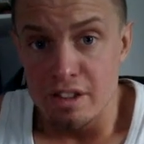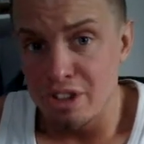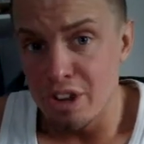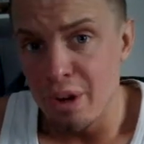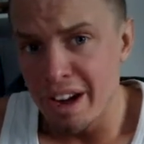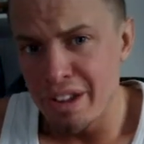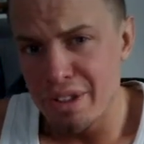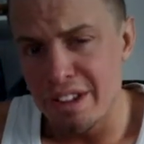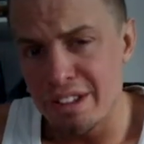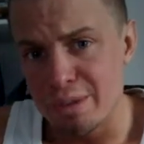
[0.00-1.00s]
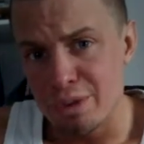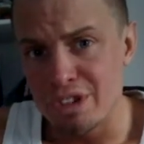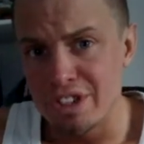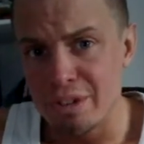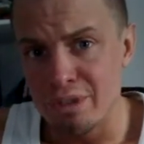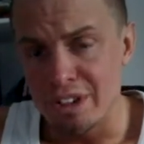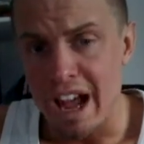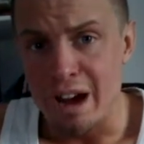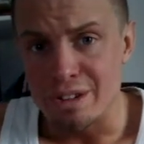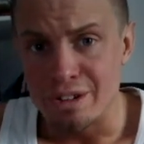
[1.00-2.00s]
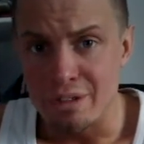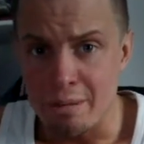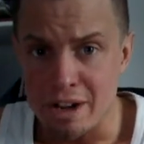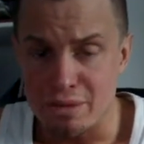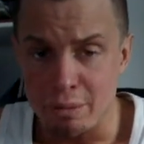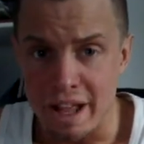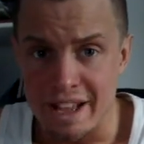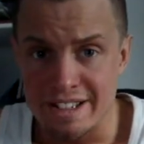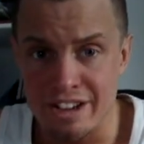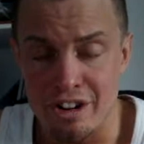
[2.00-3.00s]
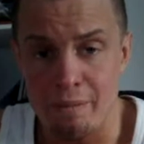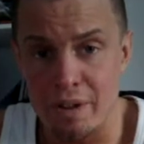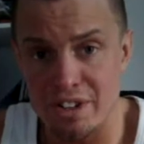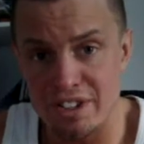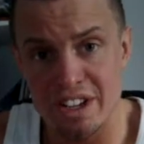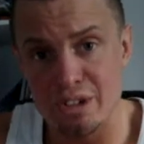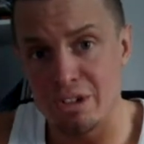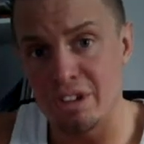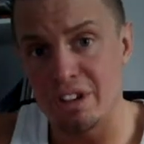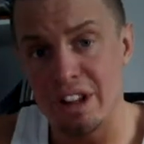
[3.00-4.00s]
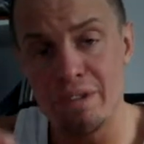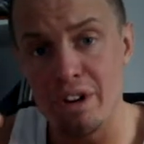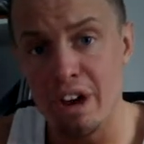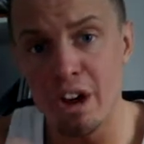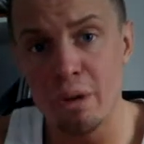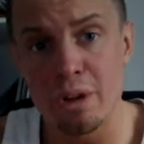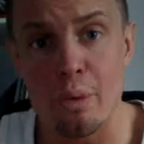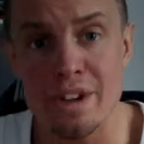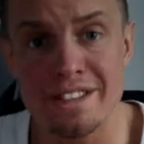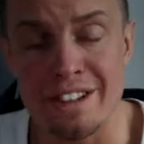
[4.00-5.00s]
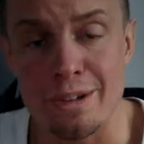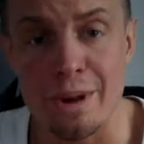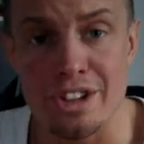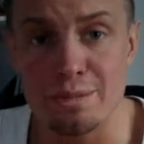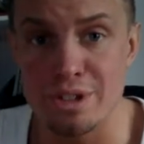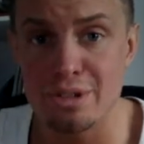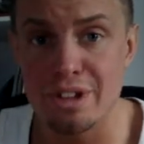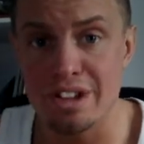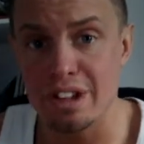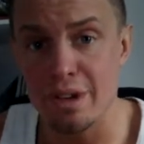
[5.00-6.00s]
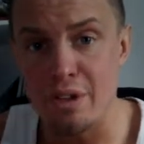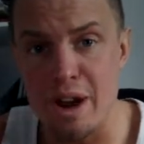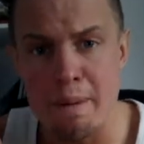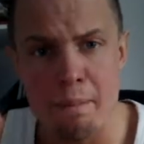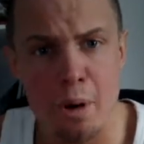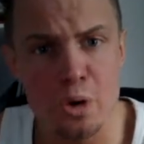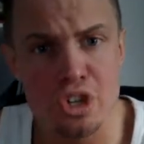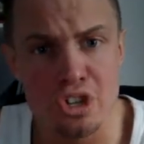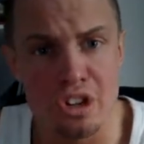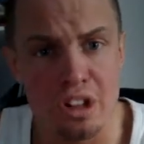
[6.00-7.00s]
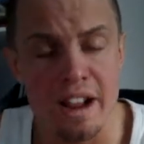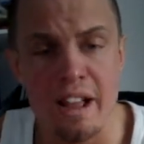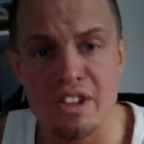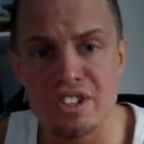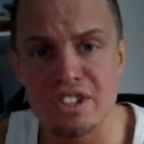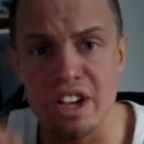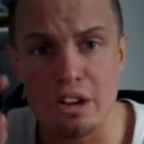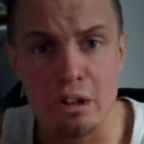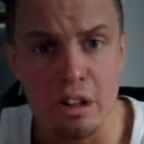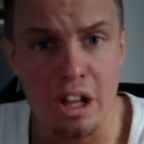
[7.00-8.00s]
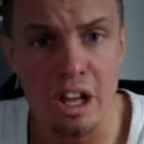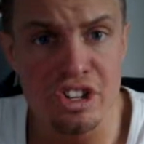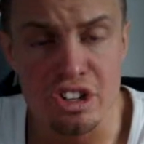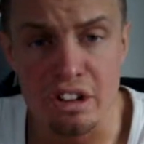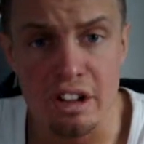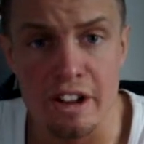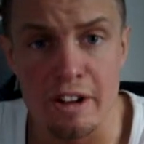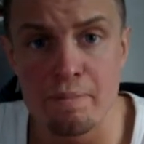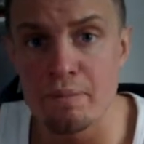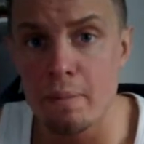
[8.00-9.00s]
So I think they could definitely outdo the match from last year. As I said, you can deliver not only wrestling wise, but you can deliver emotionally, psychologically.